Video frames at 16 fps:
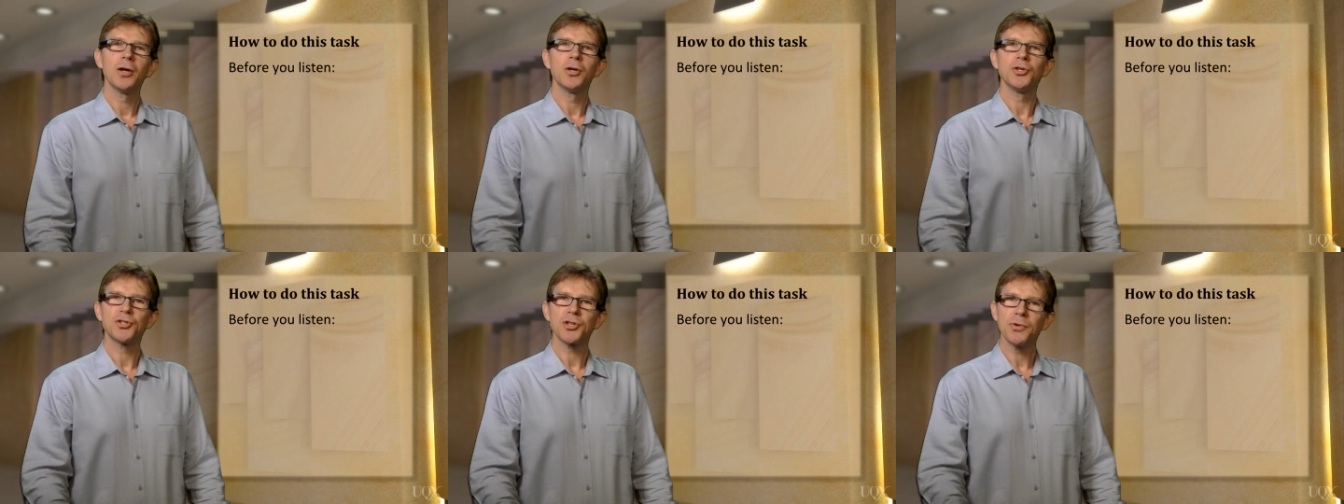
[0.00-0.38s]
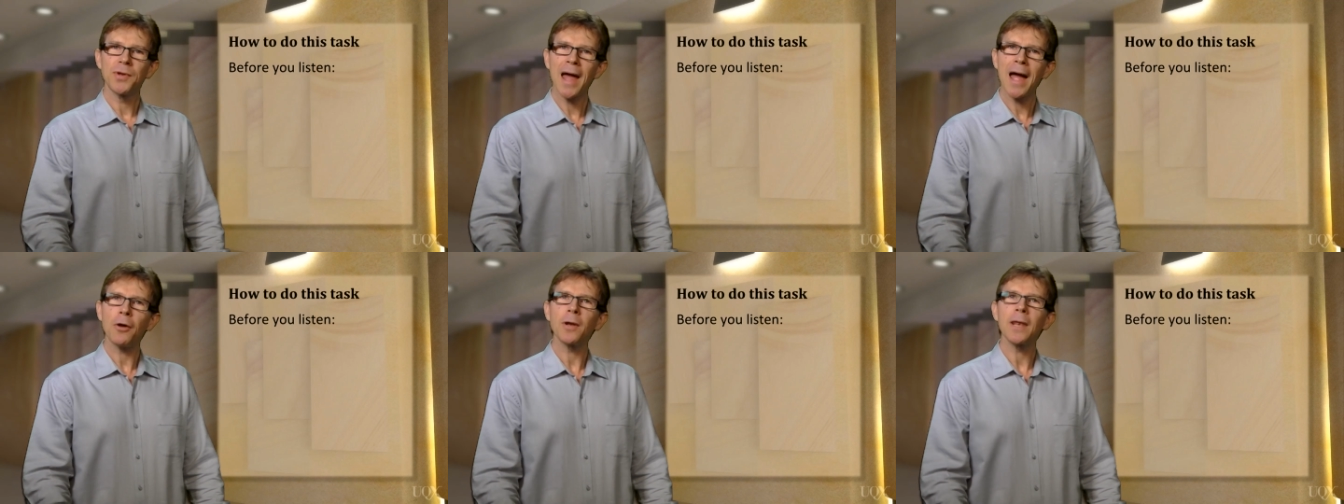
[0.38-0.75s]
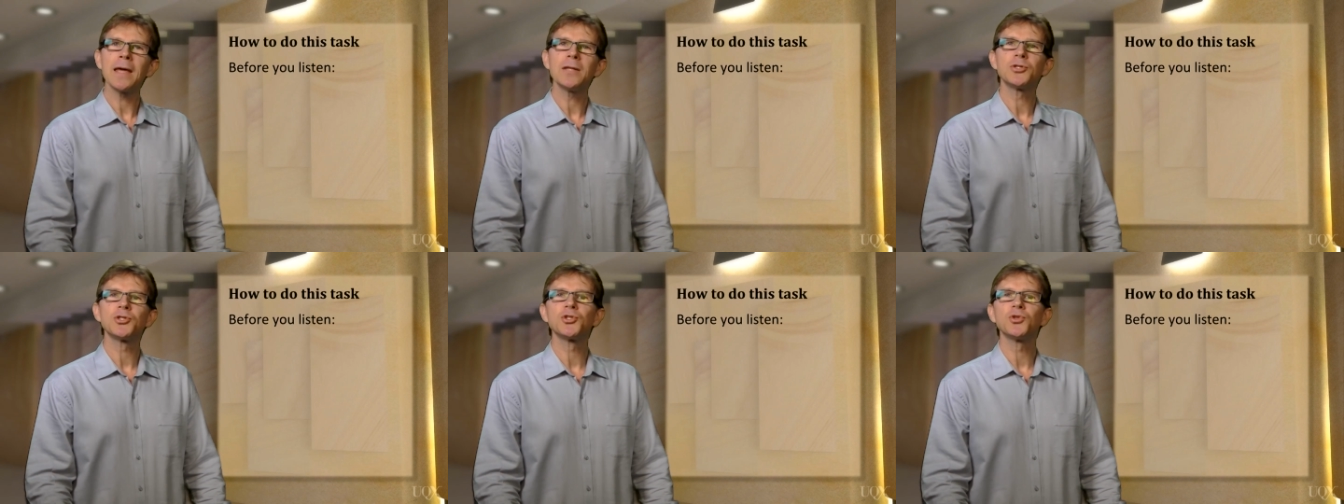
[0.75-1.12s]
So now
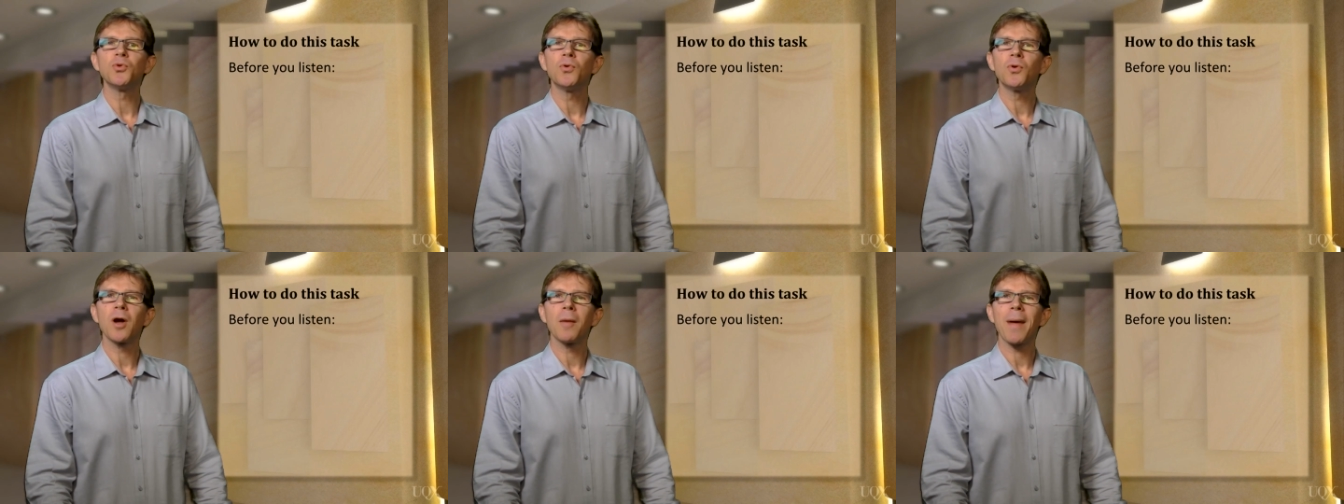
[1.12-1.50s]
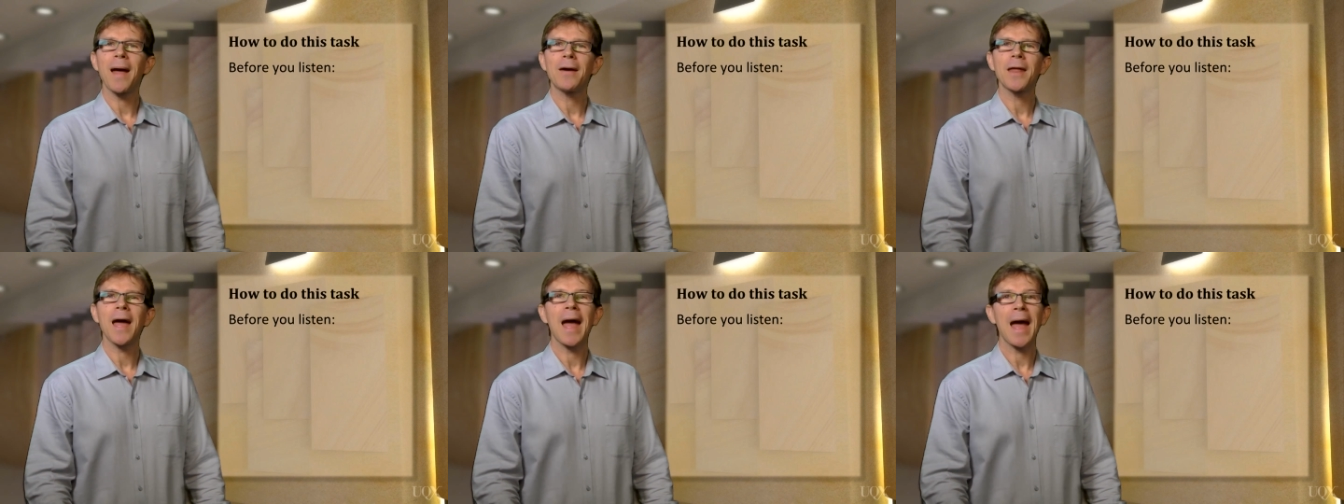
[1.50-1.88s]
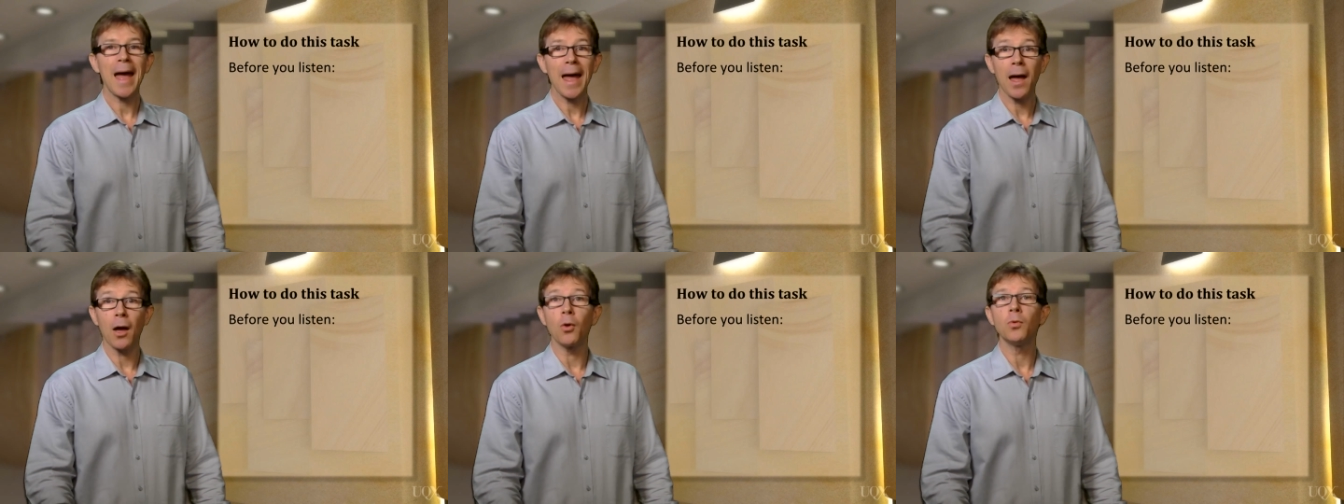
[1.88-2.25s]
let's talk about
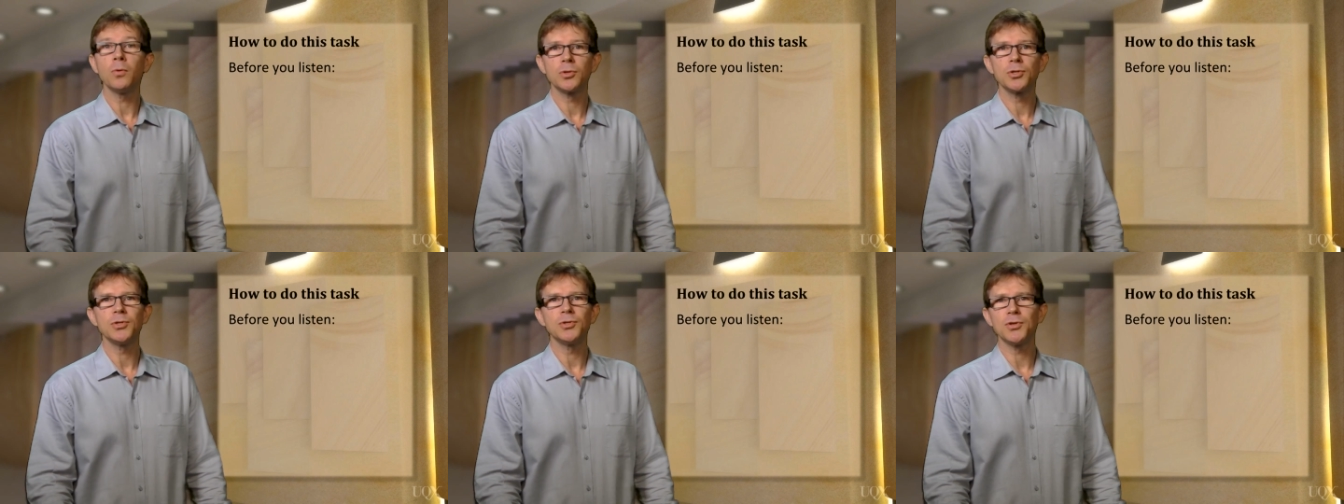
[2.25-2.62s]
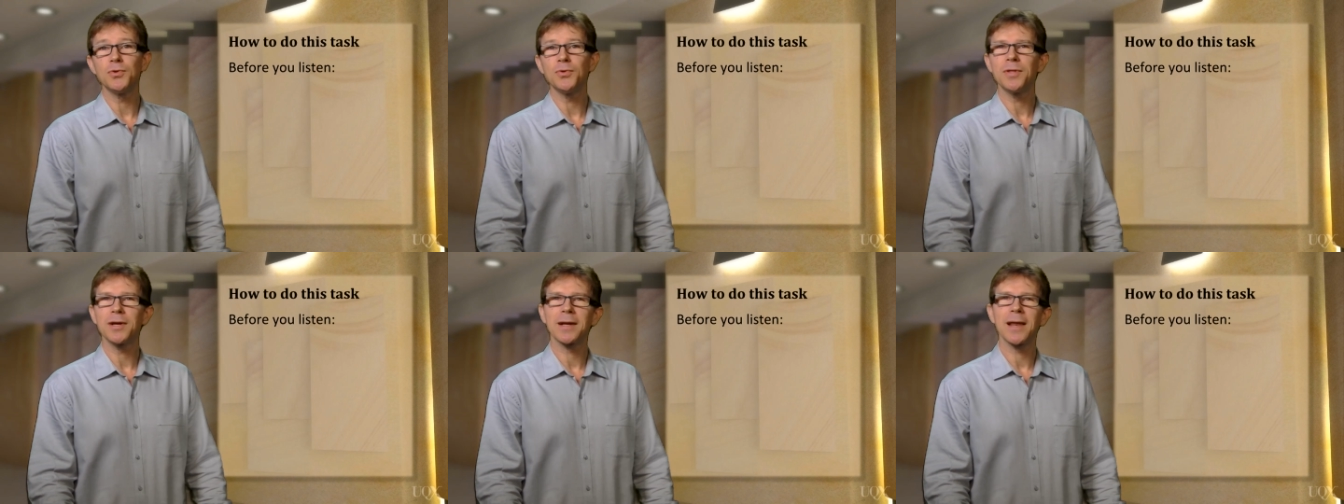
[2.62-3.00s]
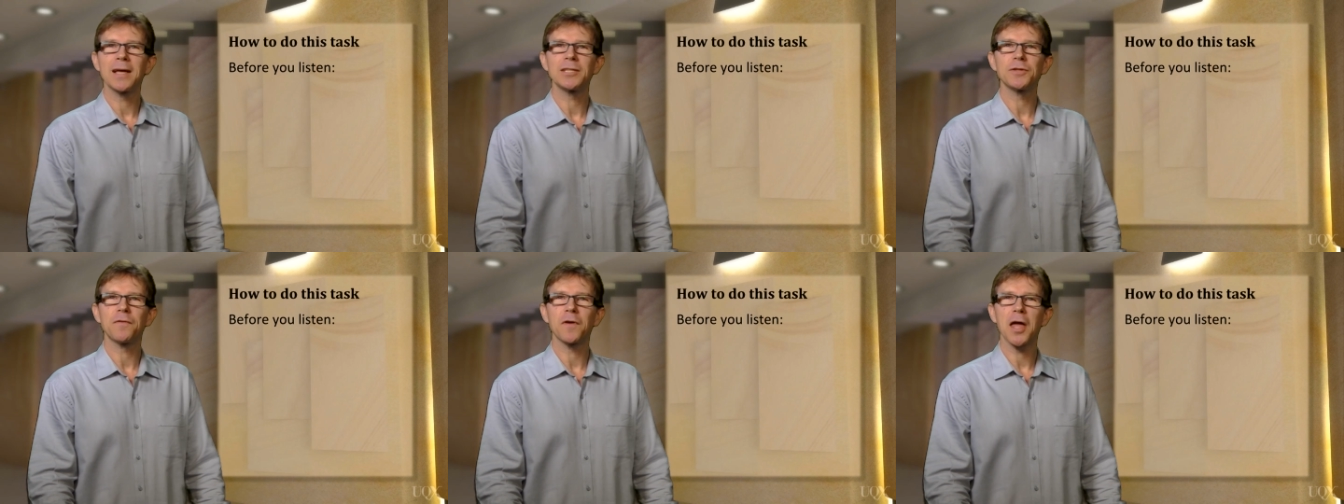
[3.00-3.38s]
how to do the
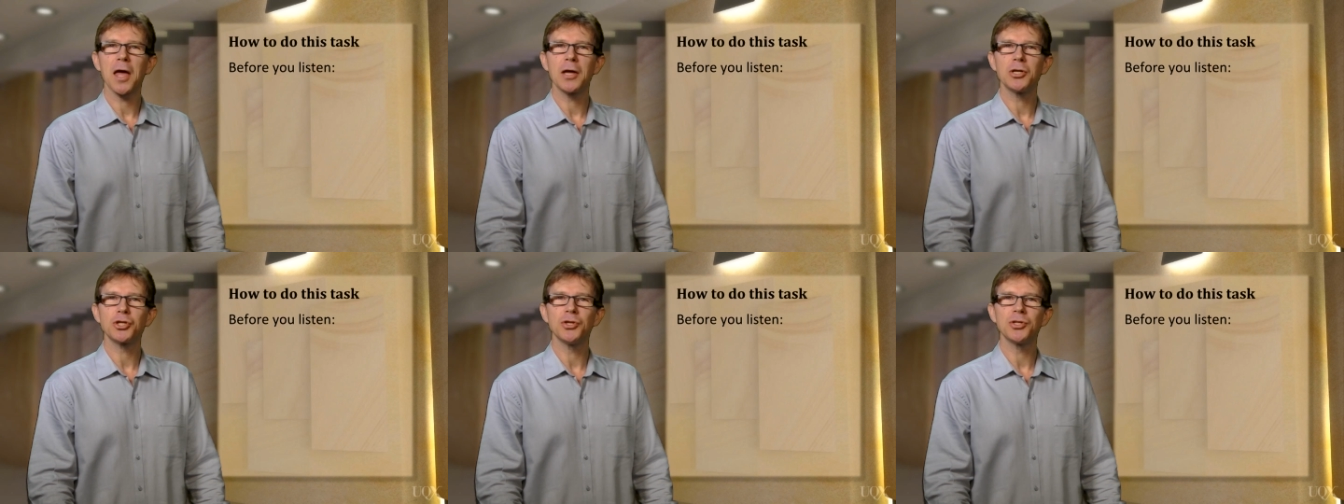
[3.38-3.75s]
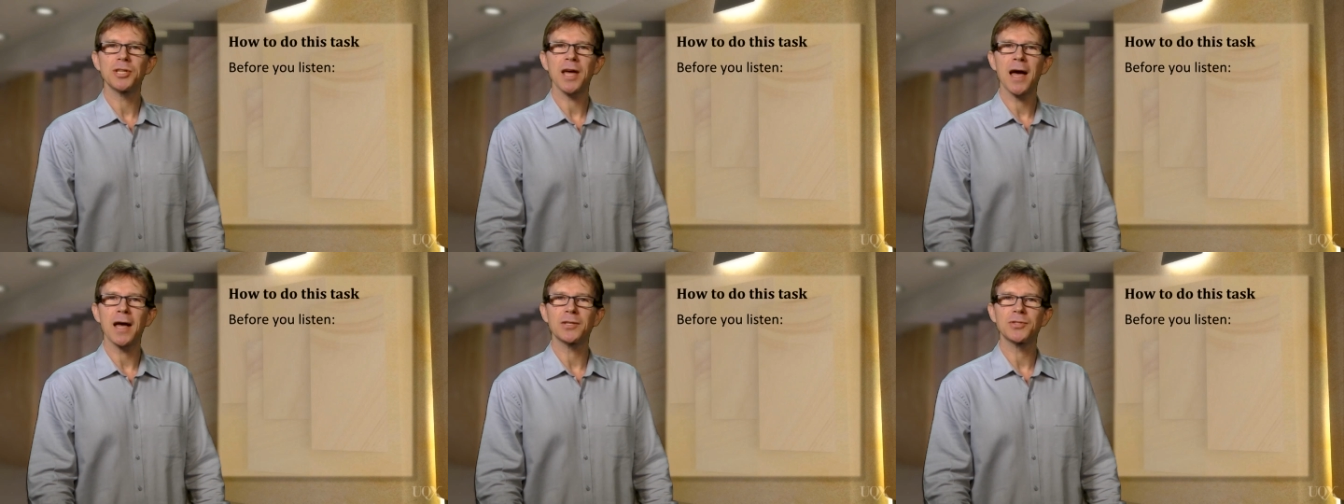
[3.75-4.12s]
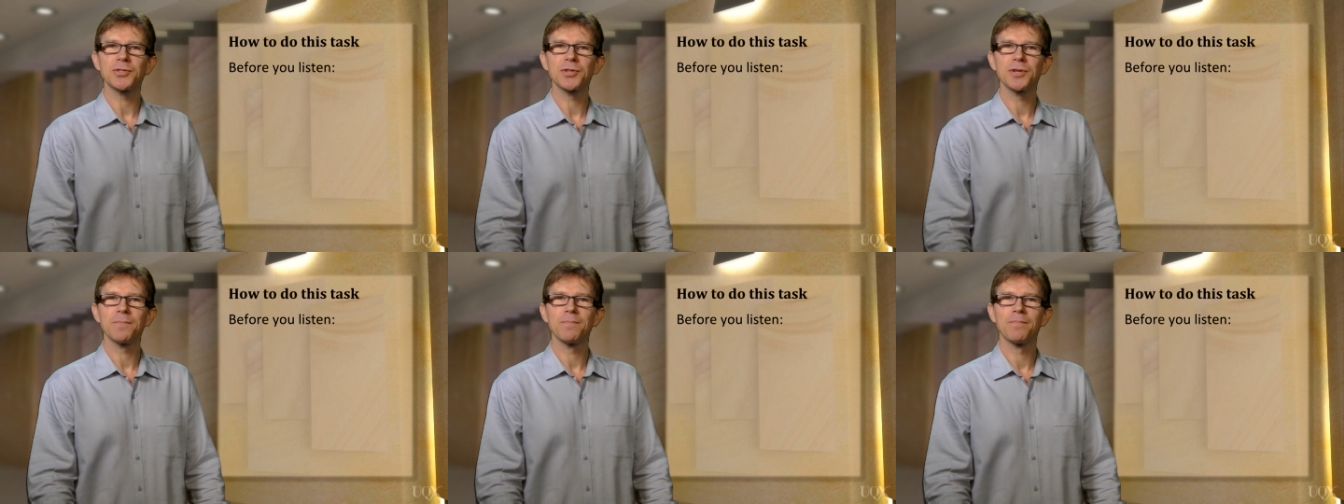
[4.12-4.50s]
classification
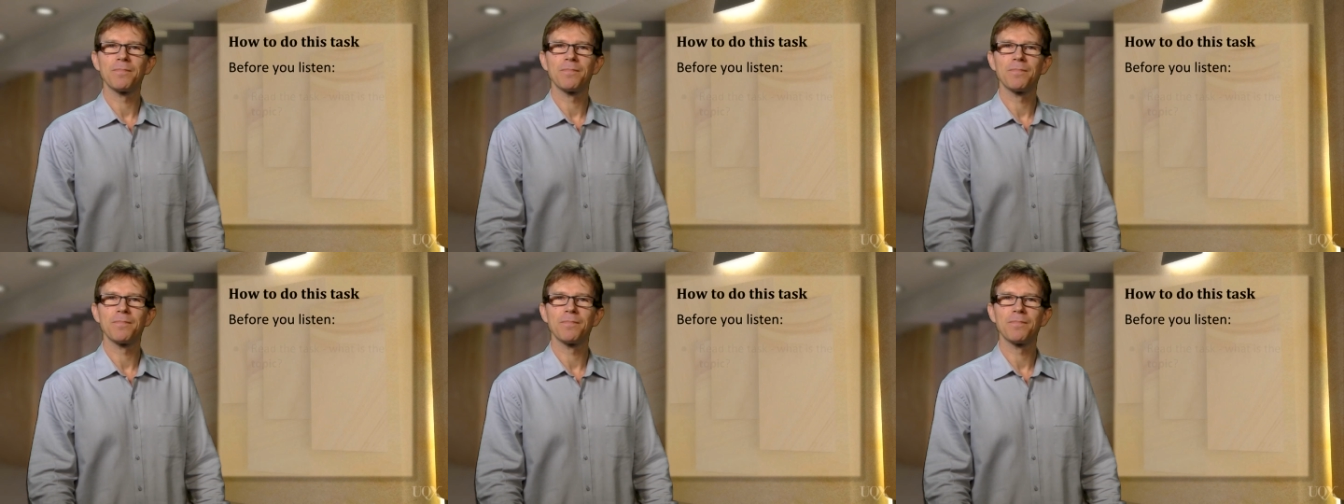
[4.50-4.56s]
task.